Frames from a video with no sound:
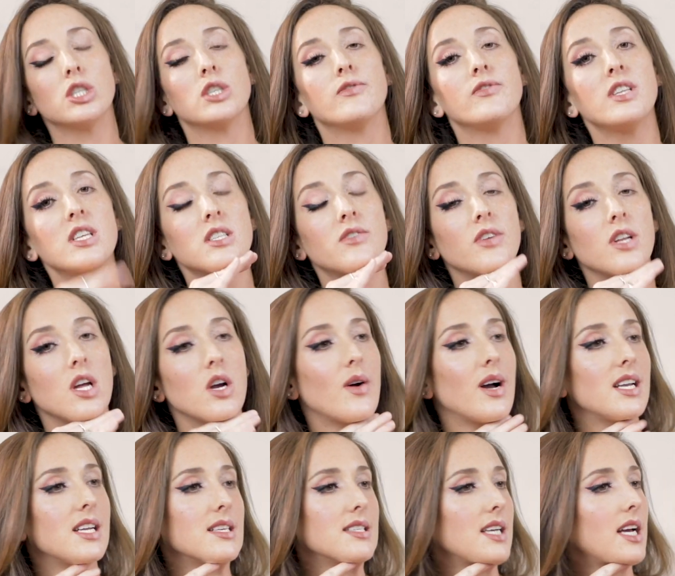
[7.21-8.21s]
for this video
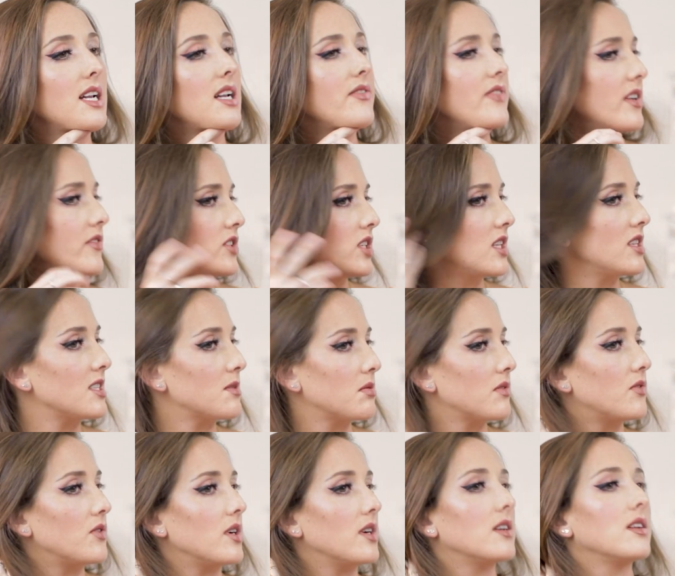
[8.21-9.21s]
I decided I've never done this
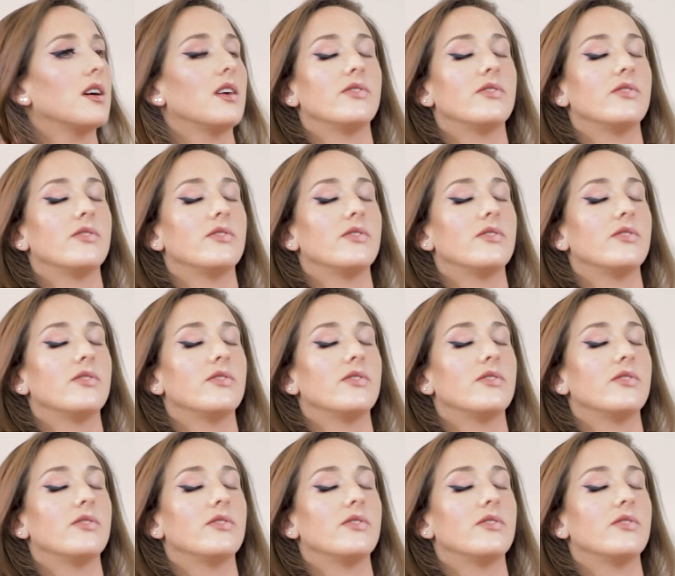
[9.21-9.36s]
before.